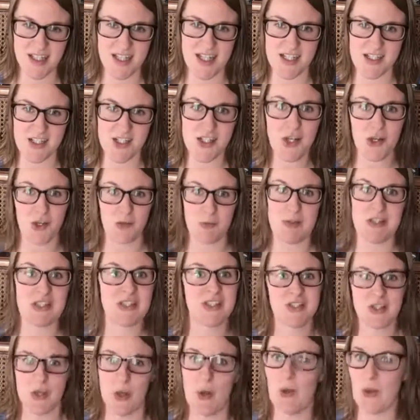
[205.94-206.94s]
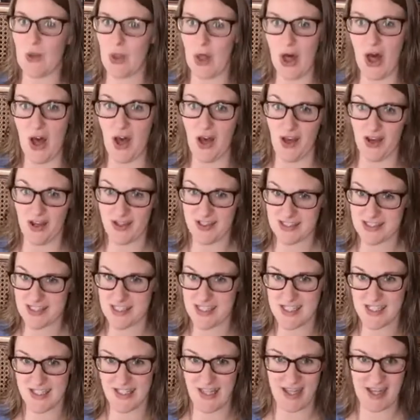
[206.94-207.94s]
it took me so long
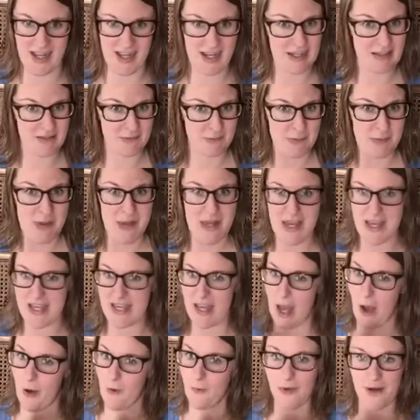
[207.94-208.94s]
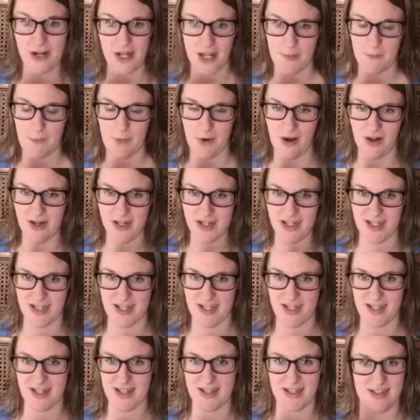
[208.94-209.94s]
to like pick out what I
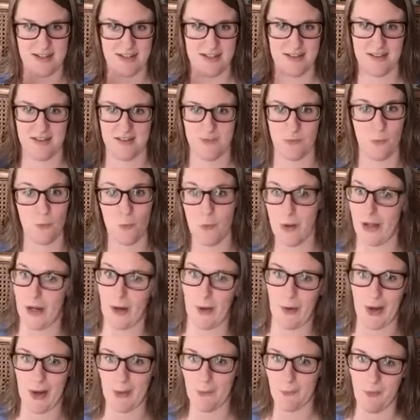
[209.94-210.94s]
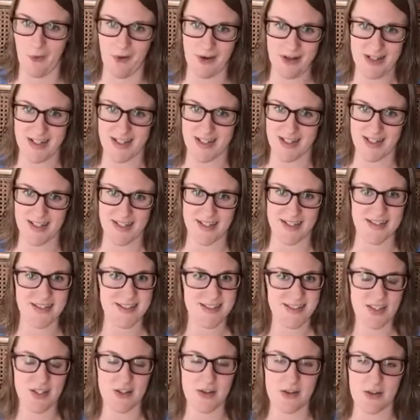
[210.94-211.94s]
wanted and where I wanted
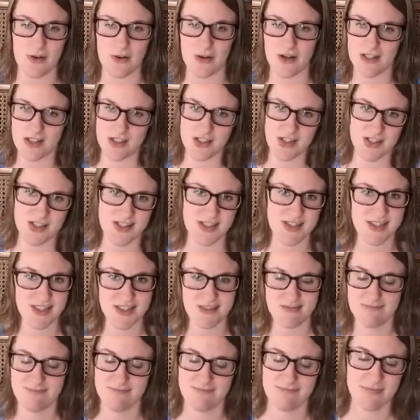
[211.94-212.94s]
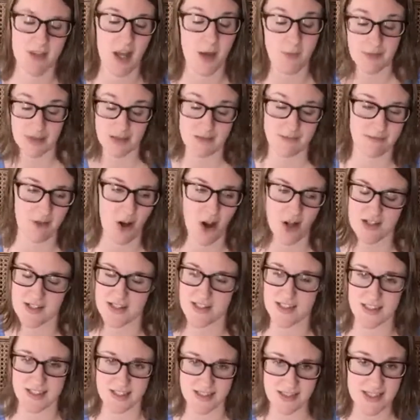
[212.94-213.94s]
it. So I mean,
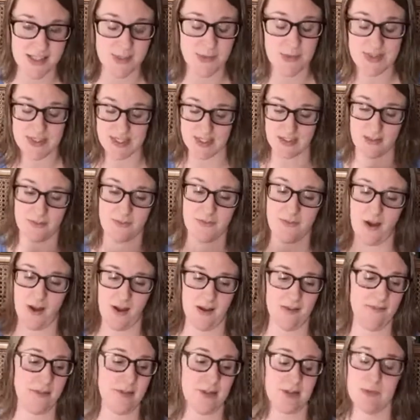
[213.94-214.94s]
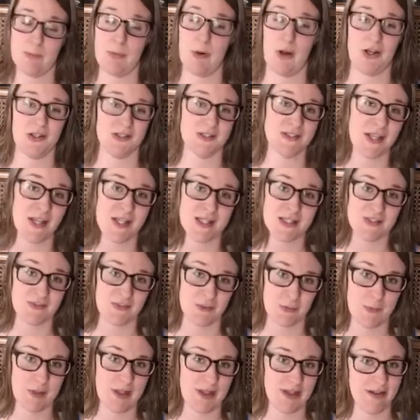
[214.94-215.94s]
honestly, this was like a 5-year process
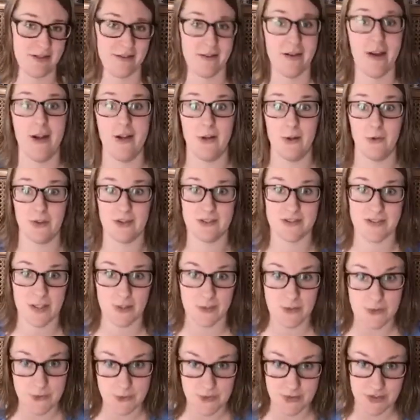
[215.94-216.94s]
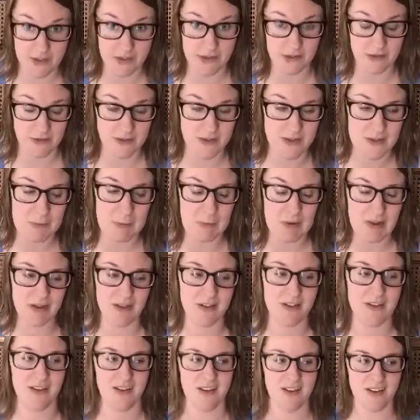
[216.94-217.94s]
for me. I know that sounds ridiculous, but
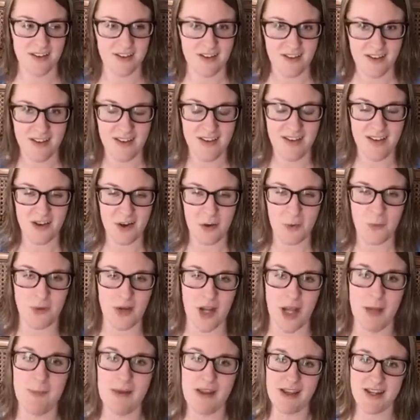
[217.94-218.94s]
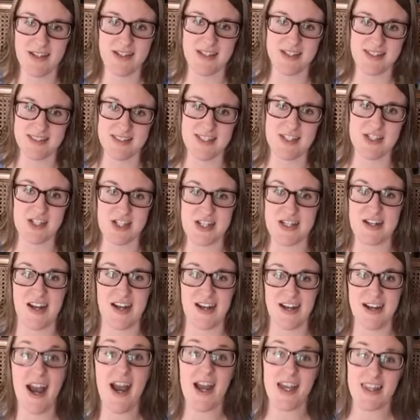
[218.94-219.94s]
when I make a decision,
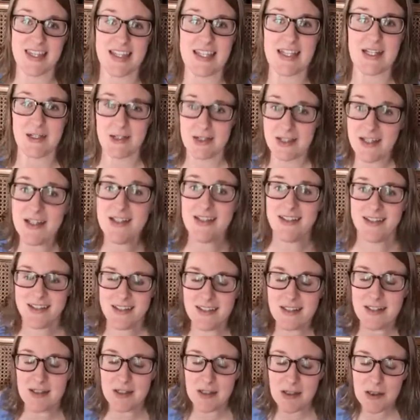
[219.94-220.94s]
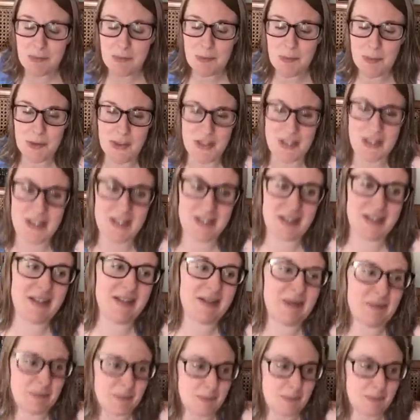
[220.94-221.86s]
I think pretty